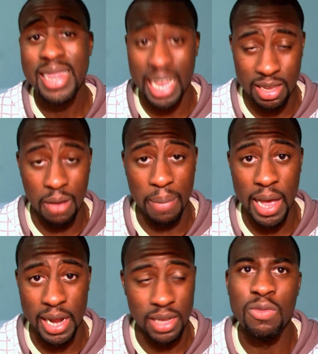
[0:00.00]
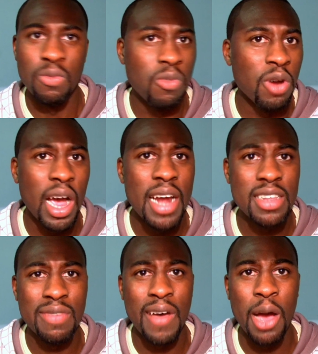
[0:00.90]
That's how bad it is.
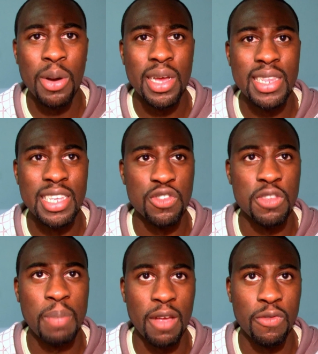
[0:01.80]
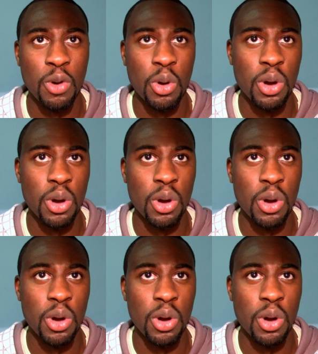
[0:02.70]
Regardless of how disrespectful